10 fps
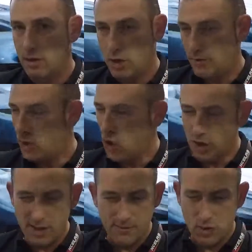you have a lot
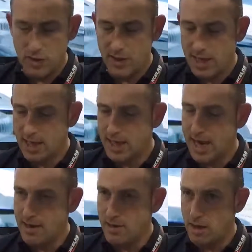of difficulty in
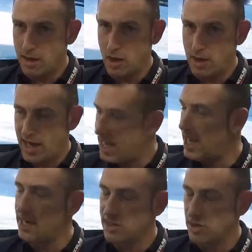getting uh, heat
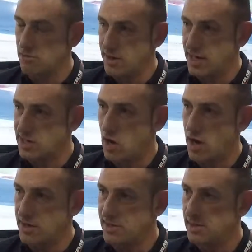into the rear
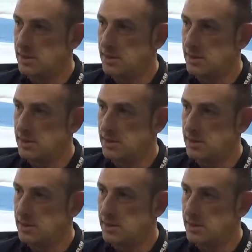tyres,